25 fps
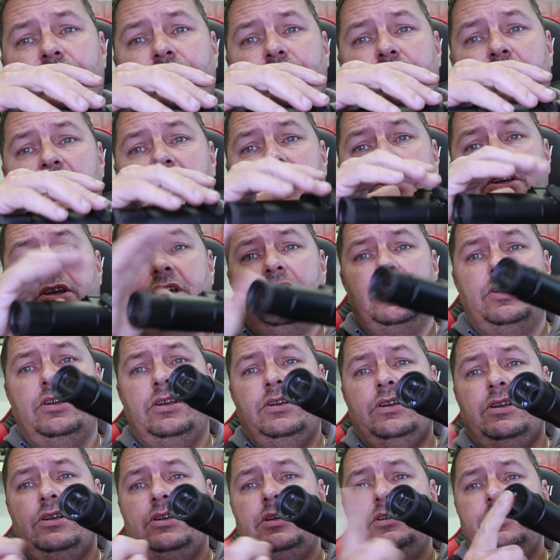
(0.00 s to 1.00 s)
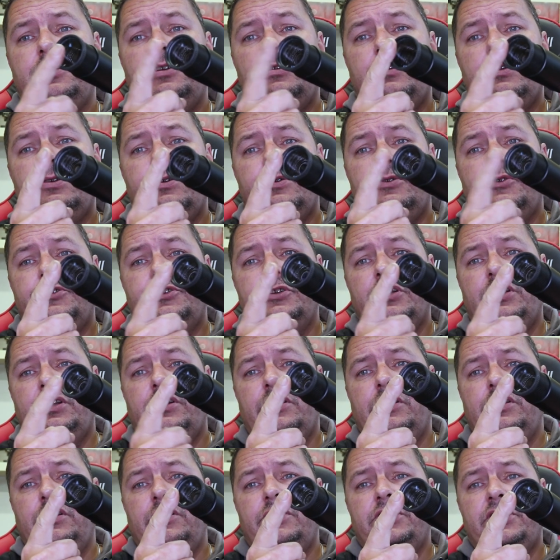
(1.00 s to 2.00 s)
screen, you lose
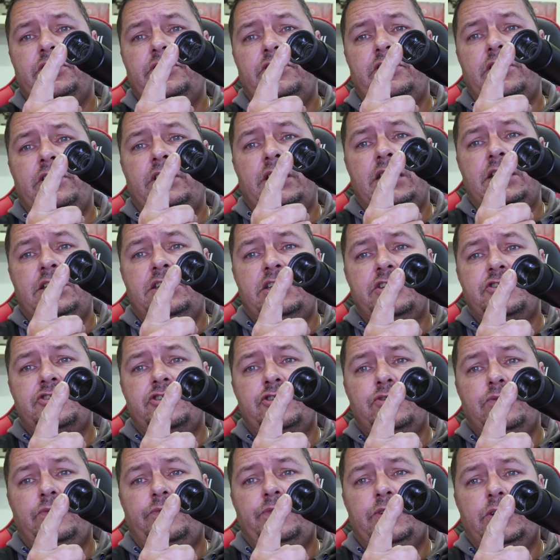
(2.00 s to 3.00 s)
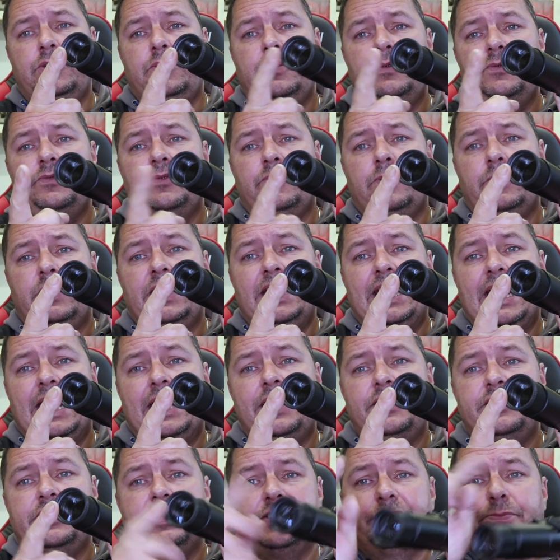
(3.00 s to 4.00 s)
the digital view through the
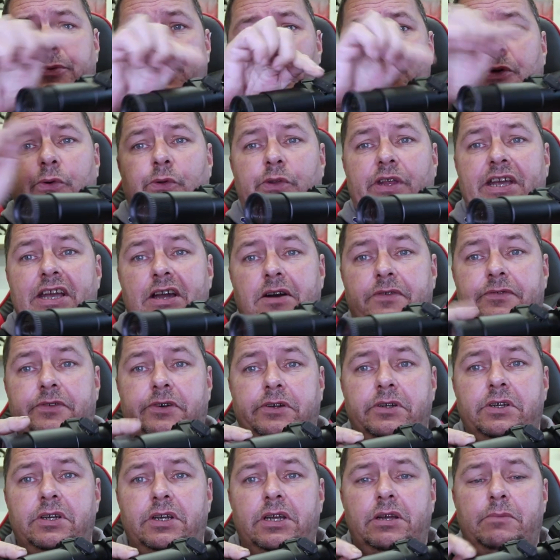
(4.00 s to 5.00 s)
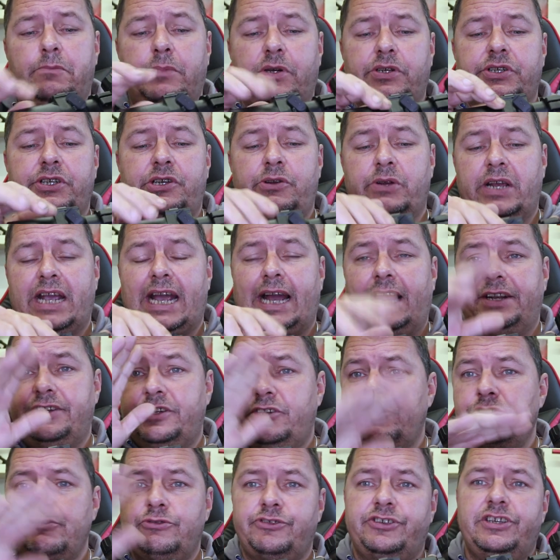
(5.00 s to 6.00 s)
end. It's one or the other, but you can,
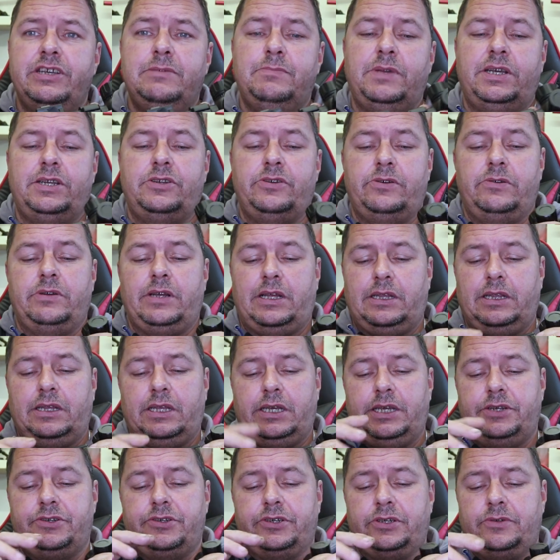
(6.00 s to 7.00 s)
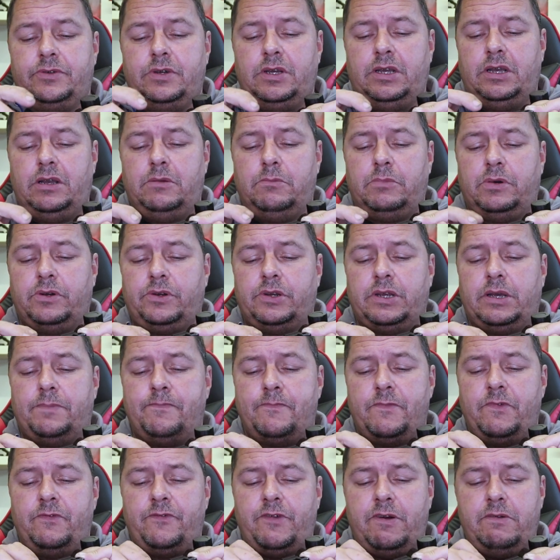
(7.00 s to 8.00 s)
and you'll see me do that later. But
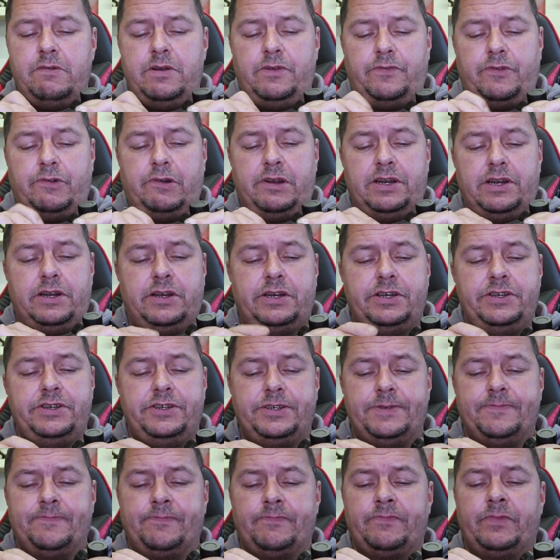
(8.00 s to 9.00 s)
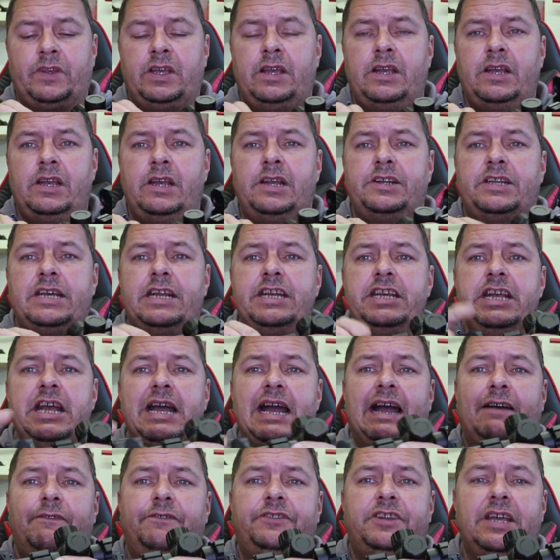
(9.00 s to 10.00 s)
very, very nice. Then
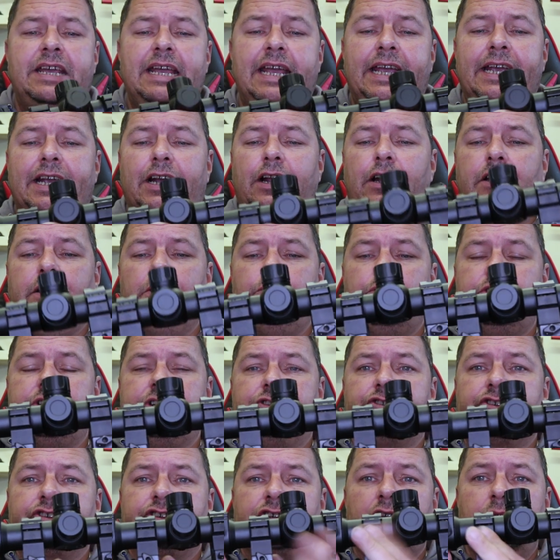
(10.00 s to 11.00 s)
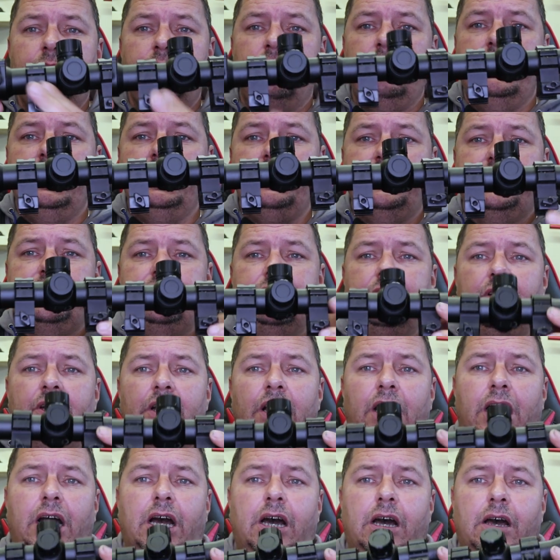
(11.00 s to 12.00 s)
you have the included scope rings.
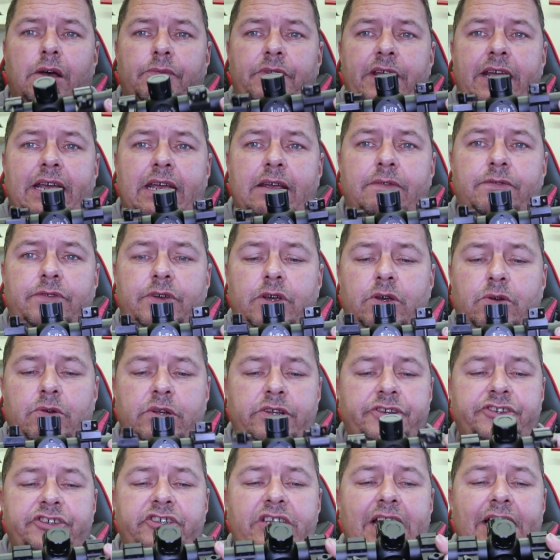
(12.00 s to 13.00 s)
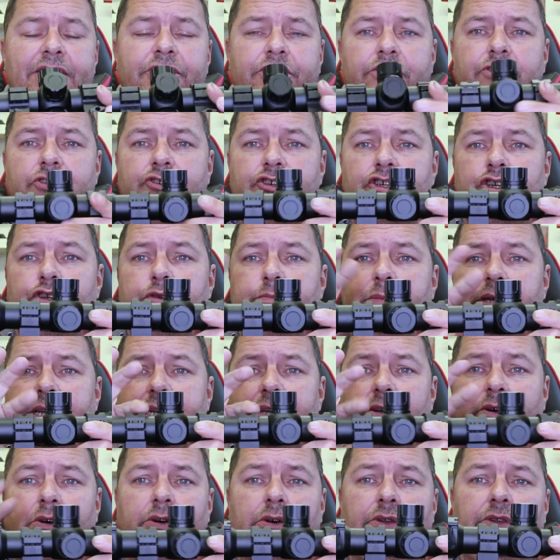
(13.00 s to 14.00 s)
They give you standard
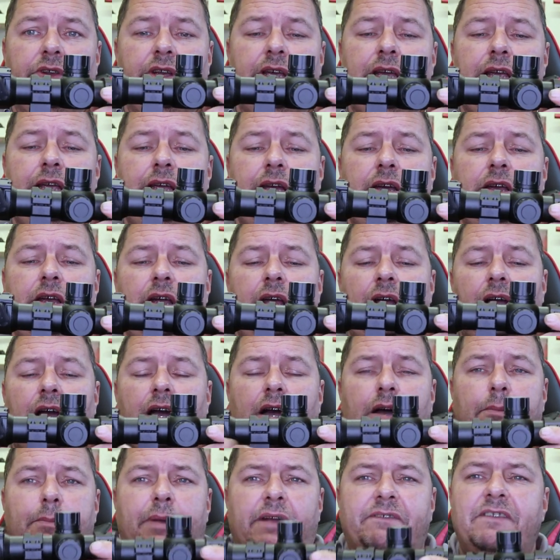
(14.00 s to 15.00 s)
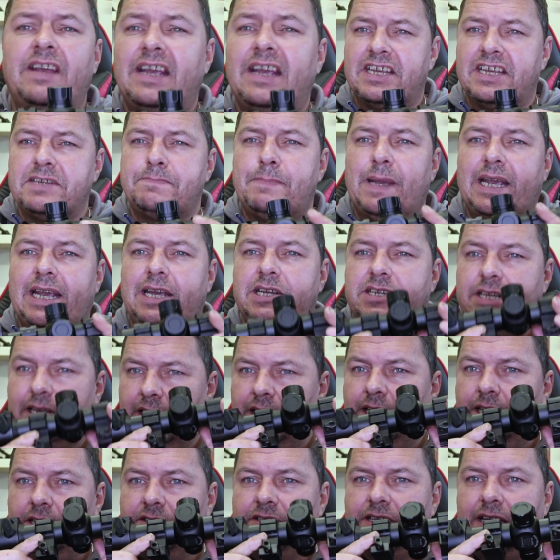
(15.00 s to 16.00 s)
tubing on here. I it's
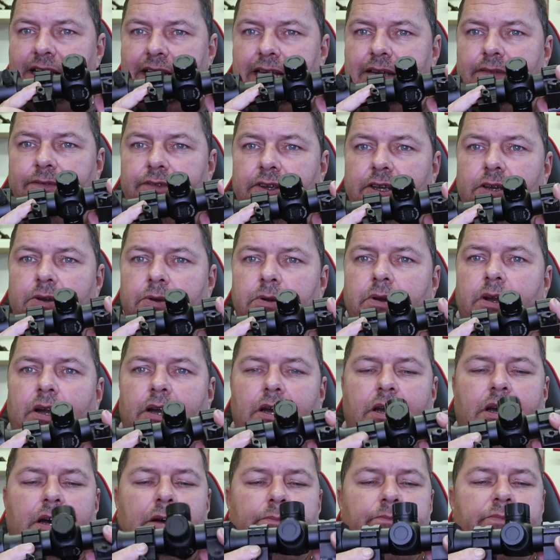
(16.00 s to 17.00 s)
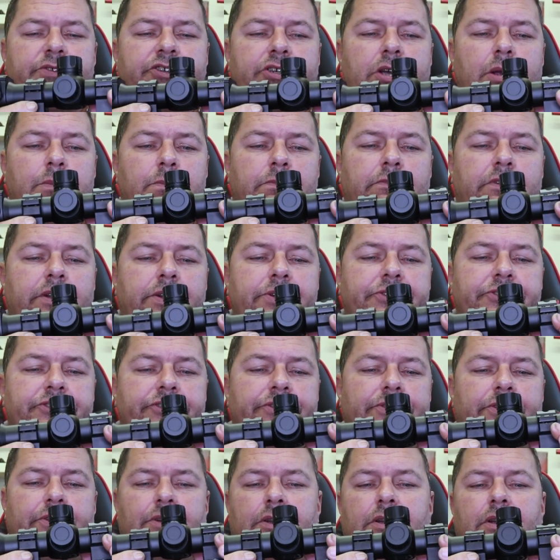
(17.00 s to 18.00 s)
Picatinny's they give you scope
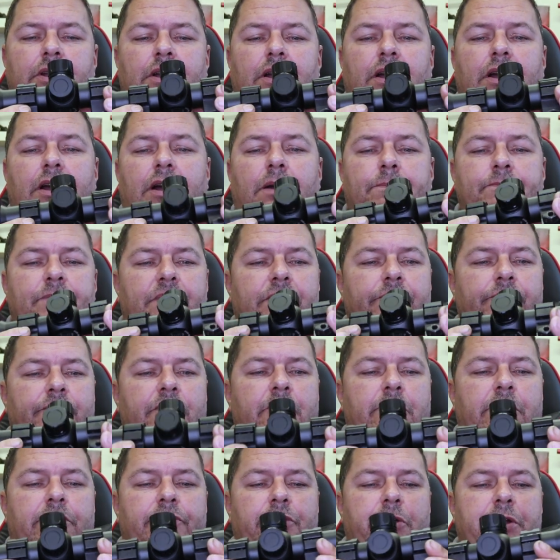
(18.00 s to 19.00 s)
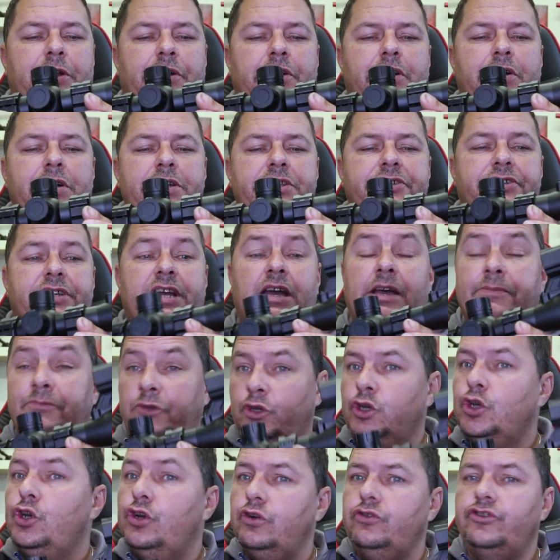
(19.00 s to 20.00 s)
rings. Very, very nice,
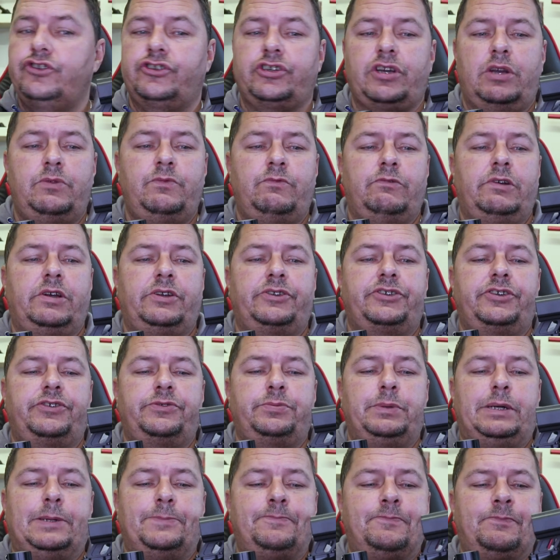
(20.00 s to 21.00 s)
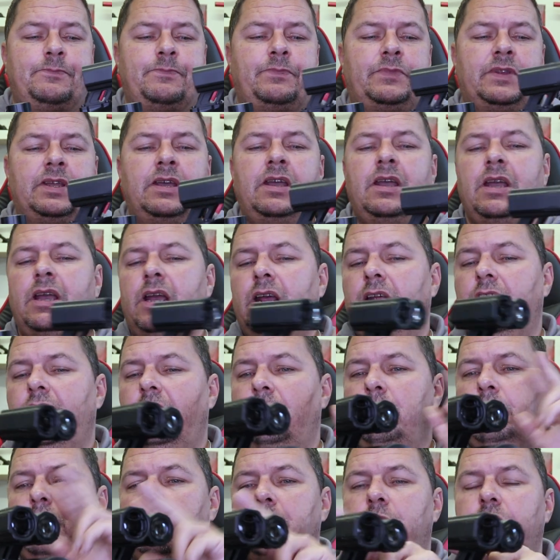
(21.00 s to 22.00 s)
and good scope rings as well.
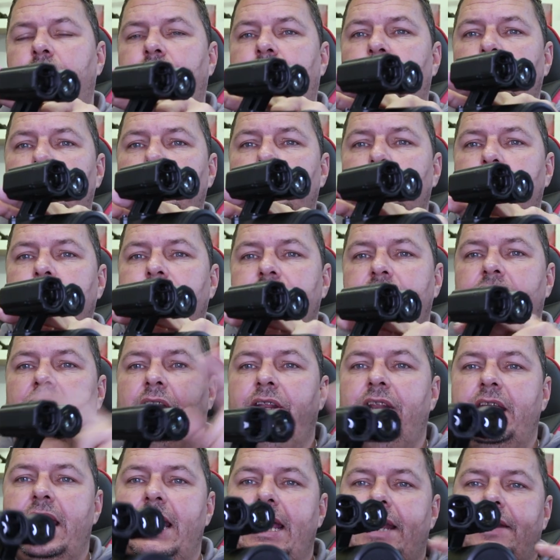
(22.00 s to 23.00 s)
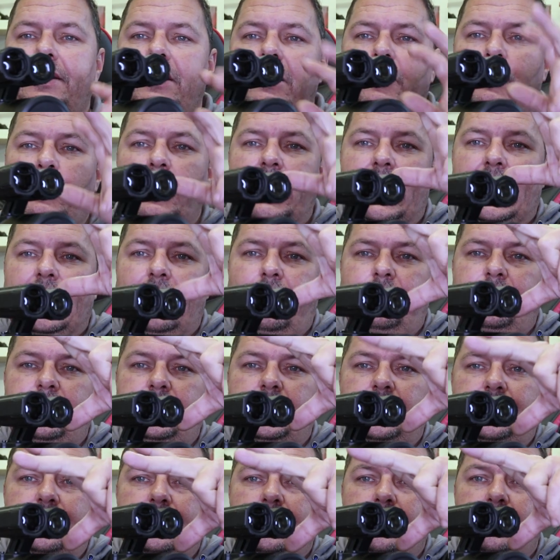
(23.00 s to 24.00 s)
Move forward, and then we have
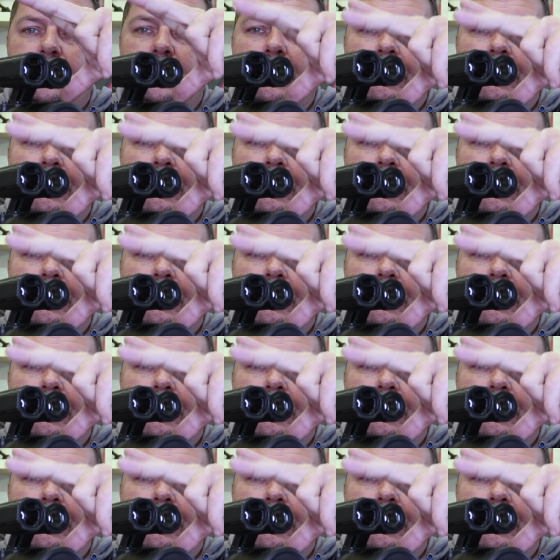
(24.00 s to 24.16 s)
the two